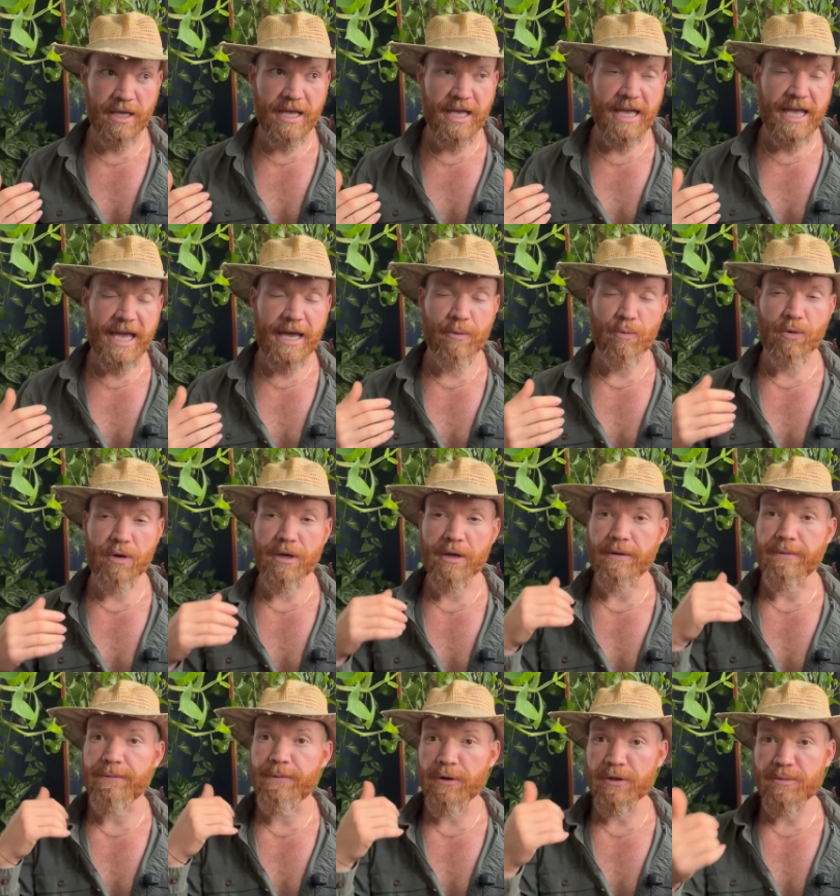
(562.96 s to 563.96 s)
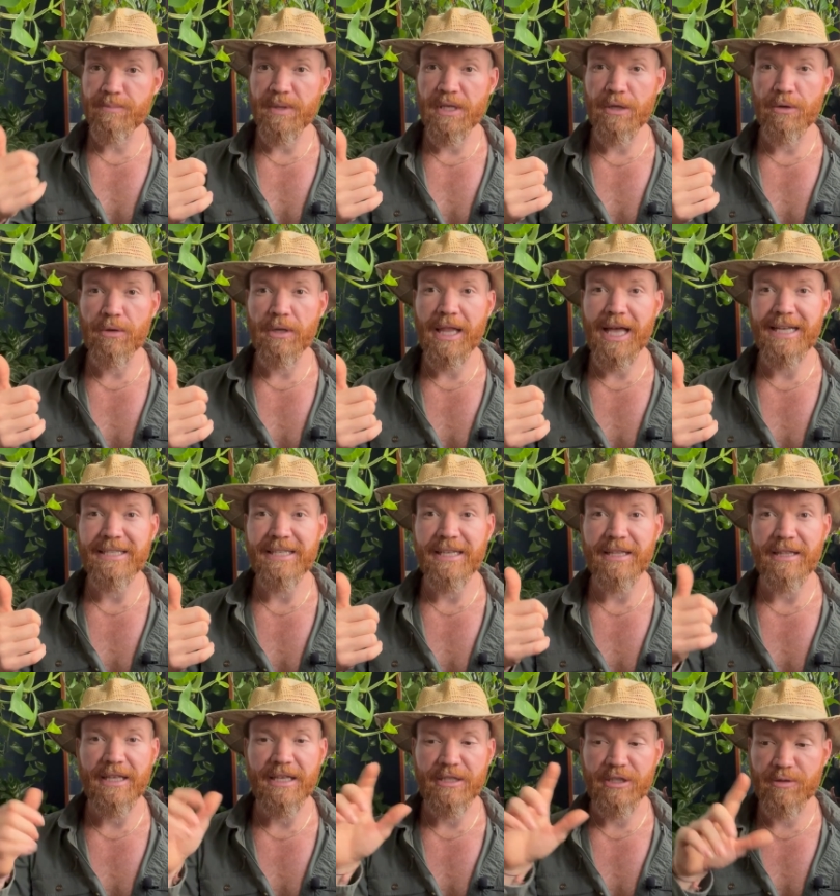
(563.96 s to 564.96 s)
And we're going to first be utilizing
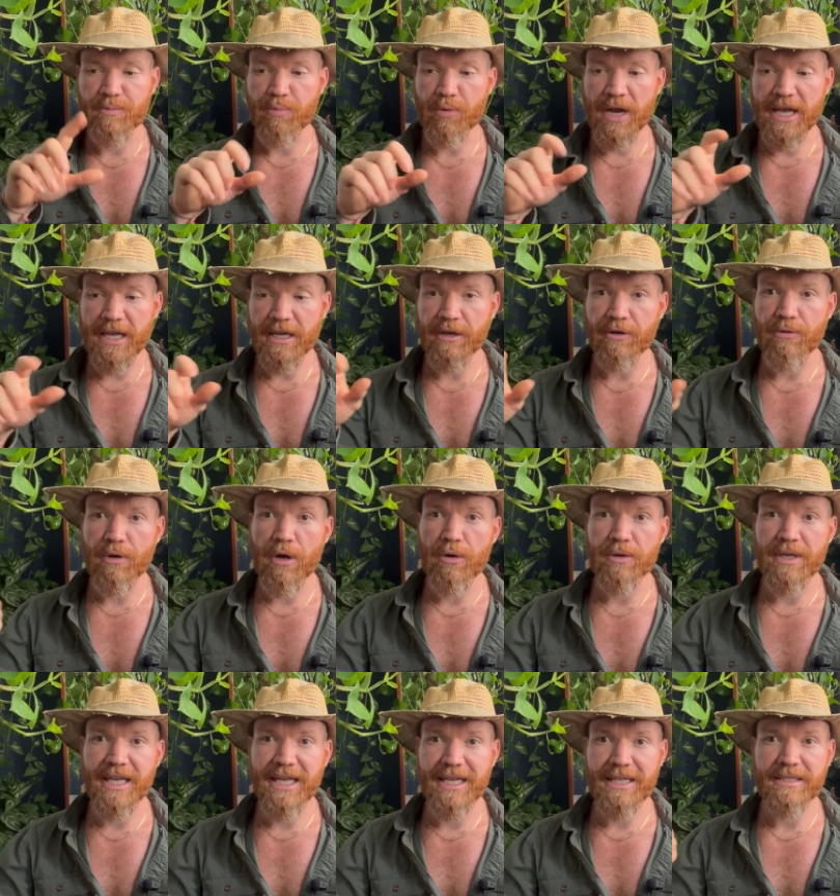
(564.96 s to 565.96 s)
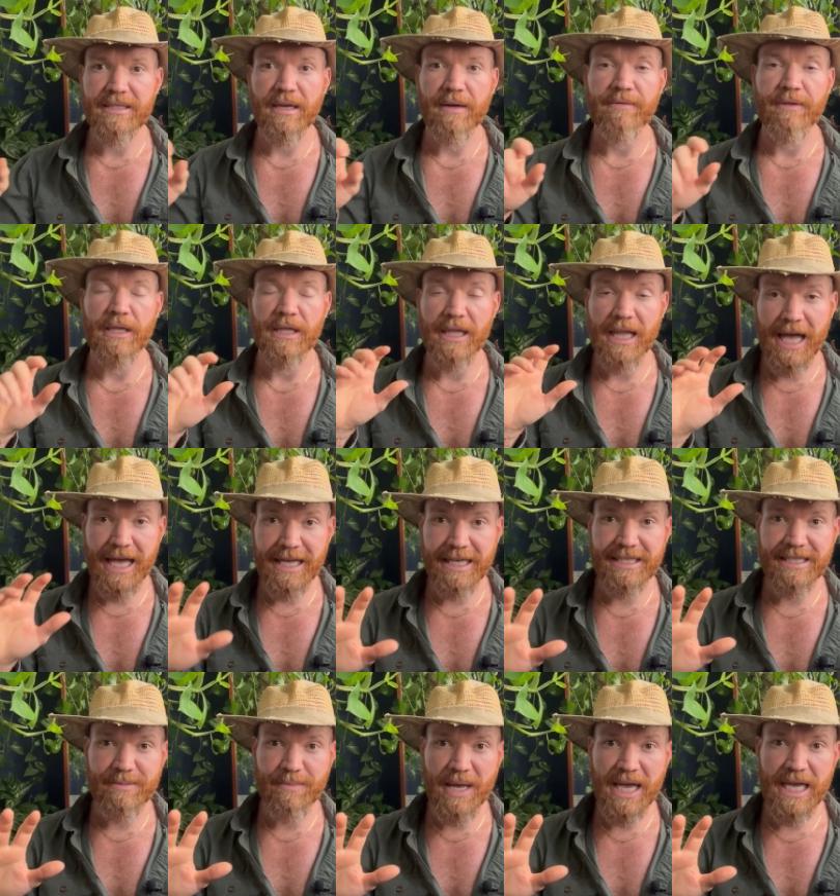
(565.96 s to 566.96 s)
the spray and grow kit of the
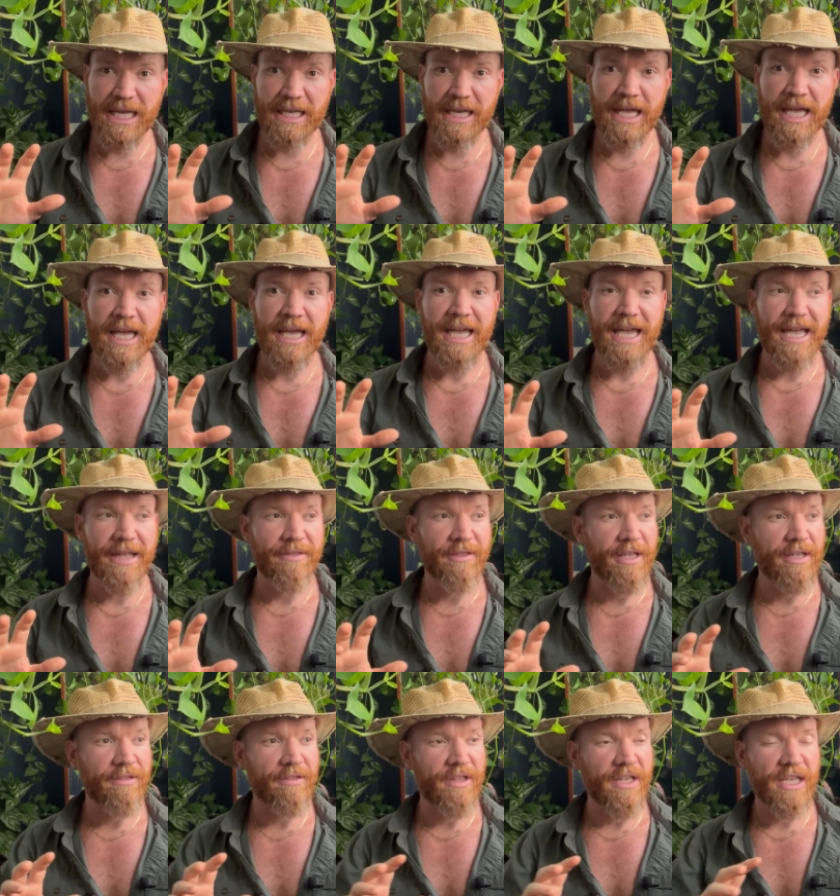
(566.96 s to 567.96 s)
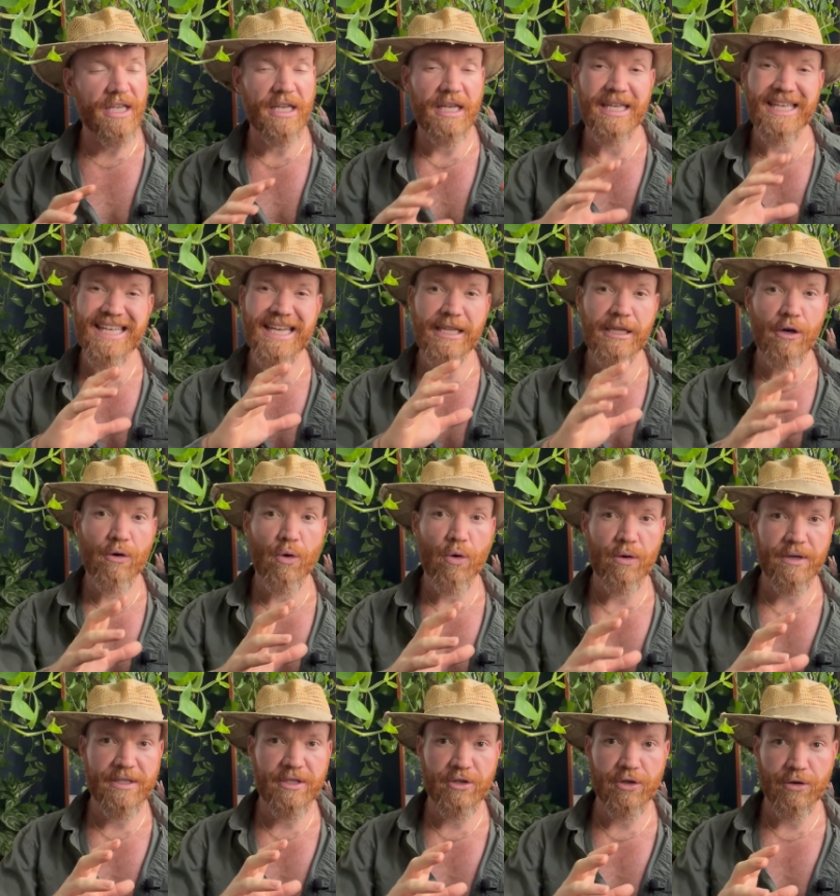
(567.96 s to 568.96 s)
lion's mane, and then the yellow
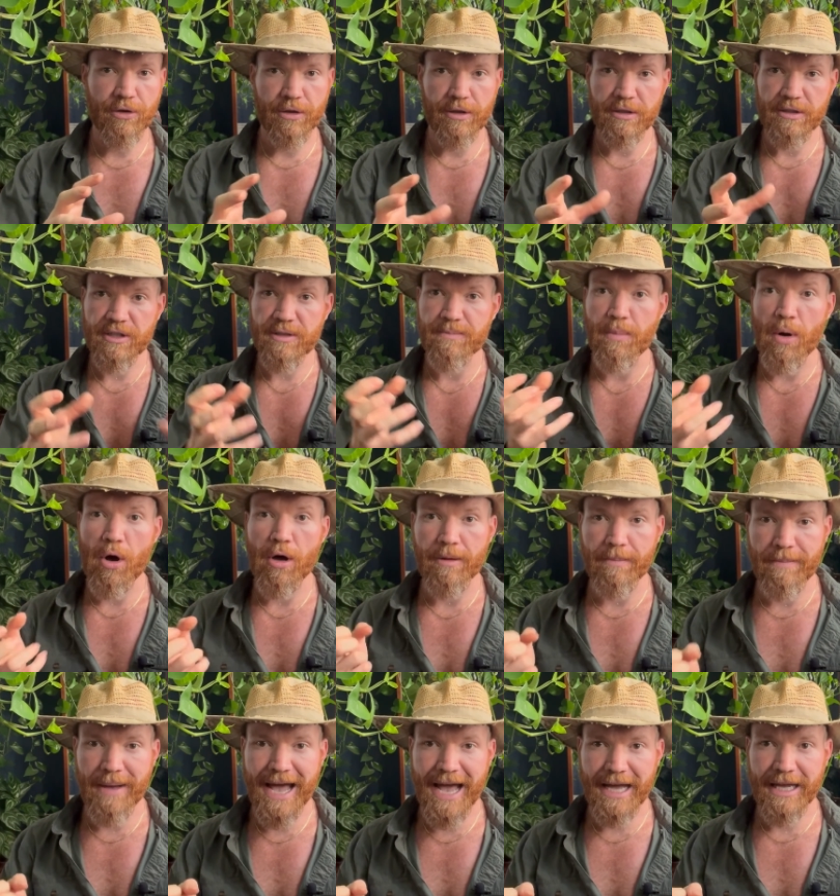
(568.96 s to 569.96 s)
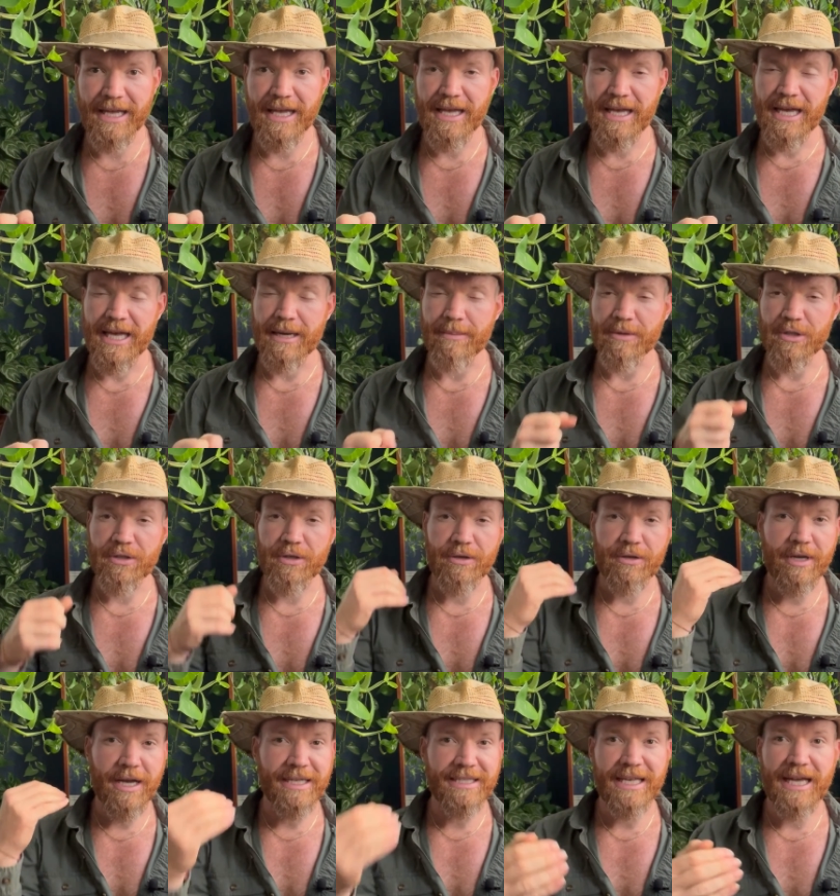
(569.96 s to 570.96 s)
oyster spawn bag. And I'm going to show you
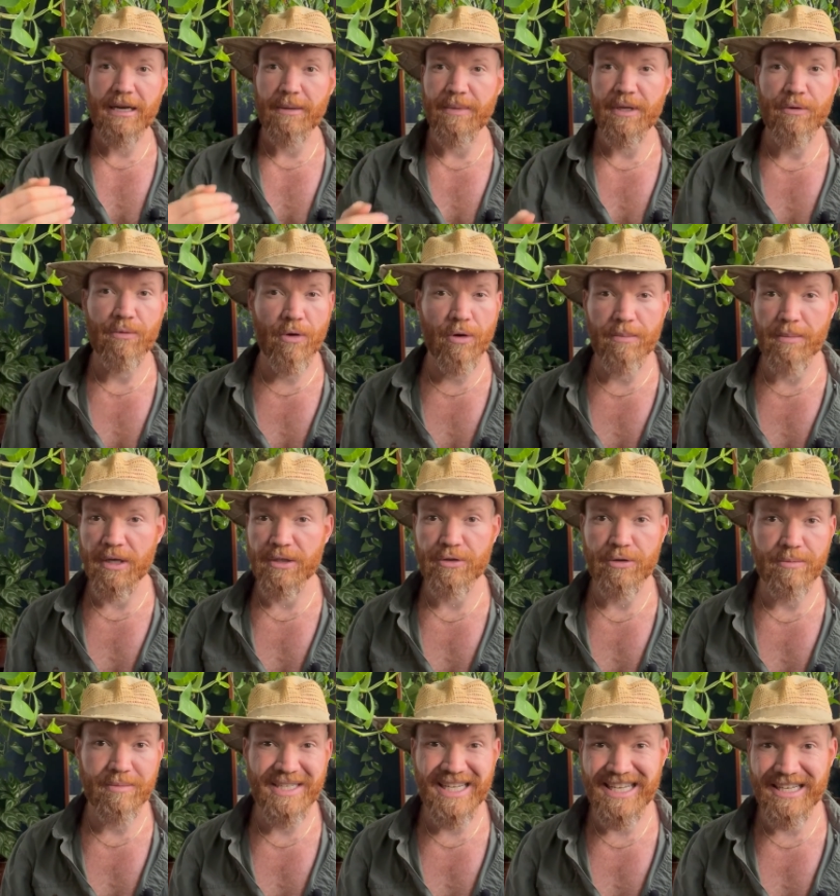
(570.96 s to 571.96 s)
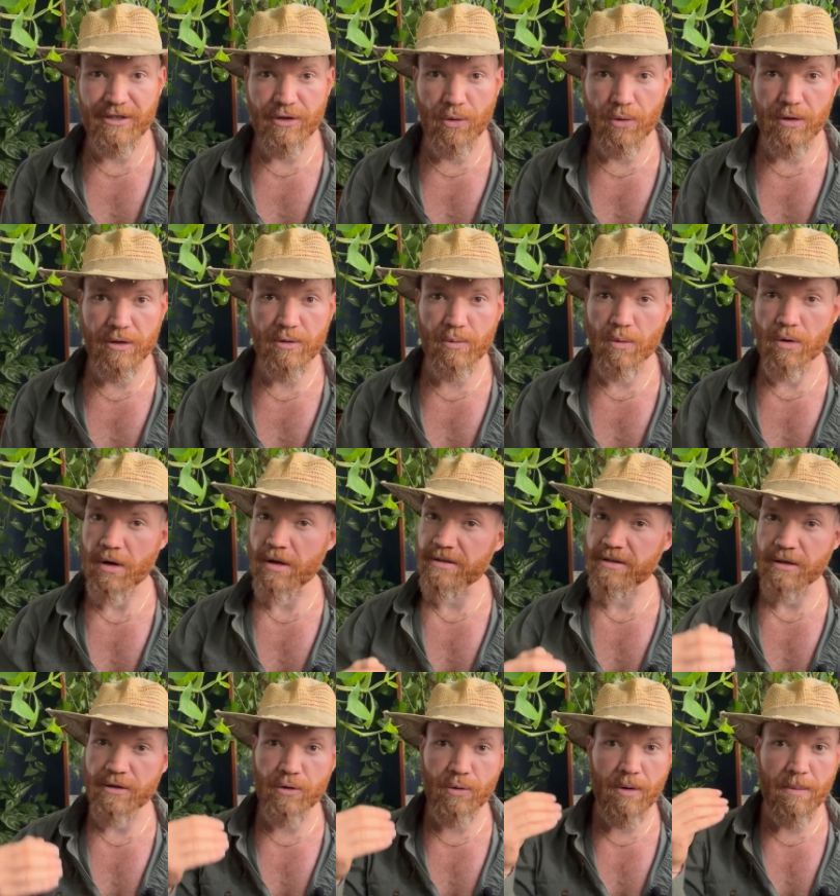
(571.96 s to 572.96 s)
guys how to be growing mushrooms indoors. We're
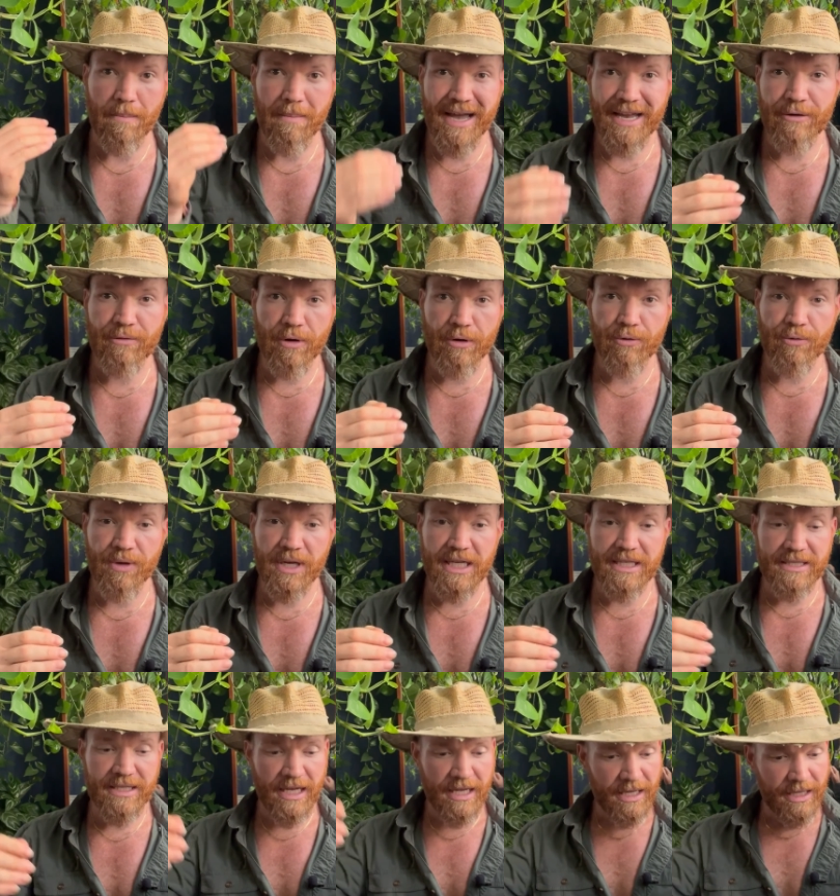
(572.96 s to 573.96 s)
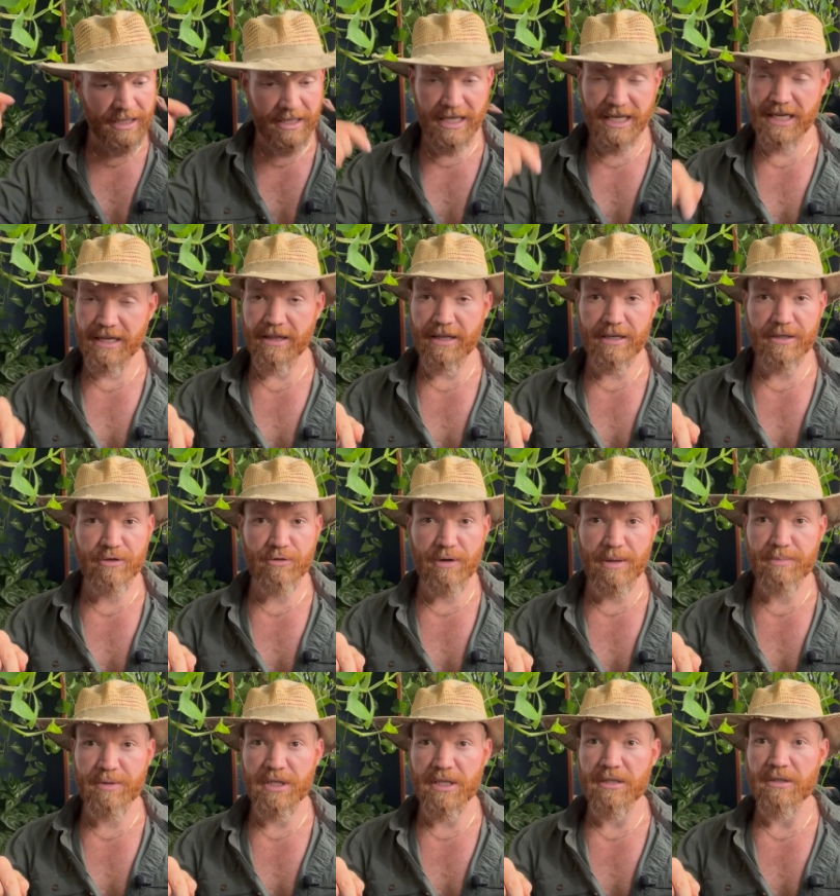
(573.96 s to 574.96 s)
also doing microgreens, link in the
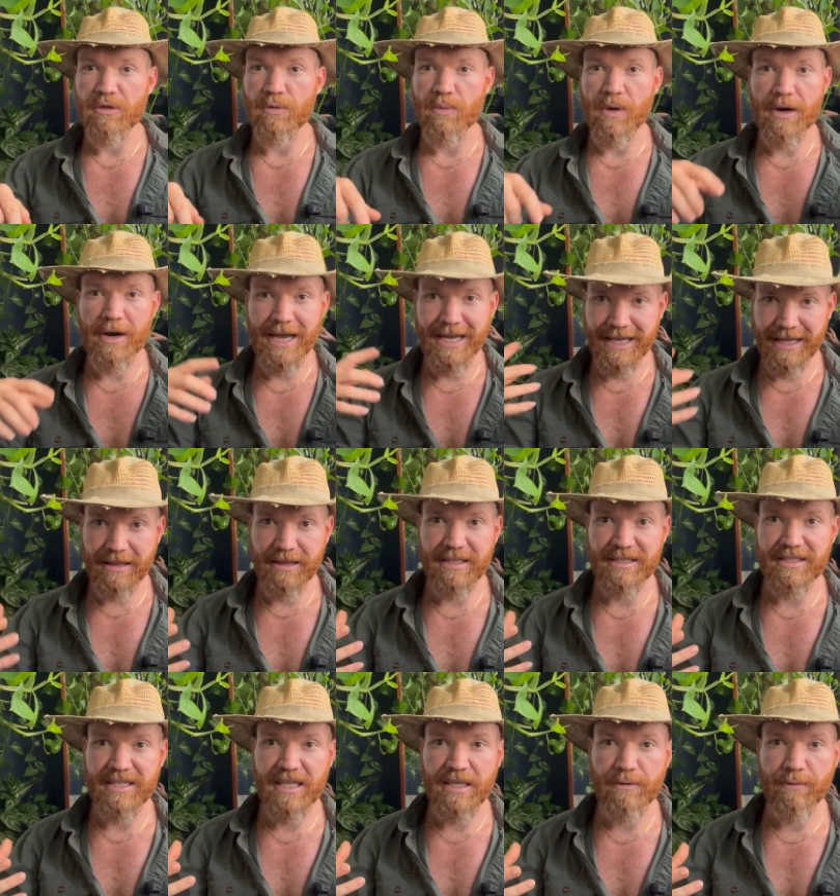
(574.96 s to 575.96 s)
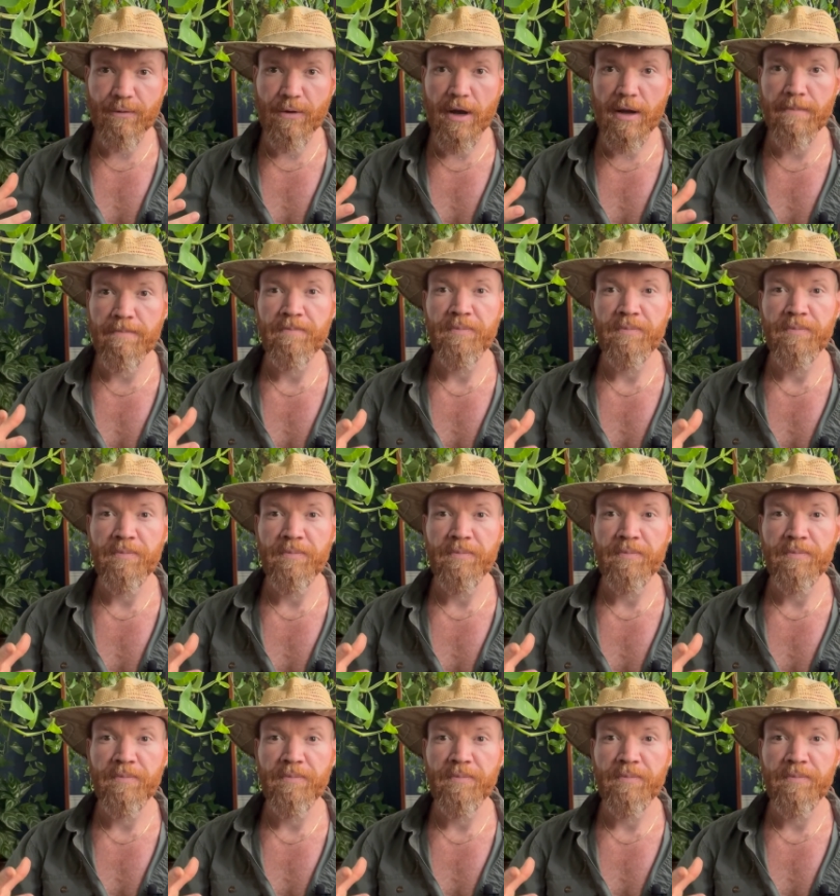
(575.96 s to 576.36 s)
description to where I get the seeds from.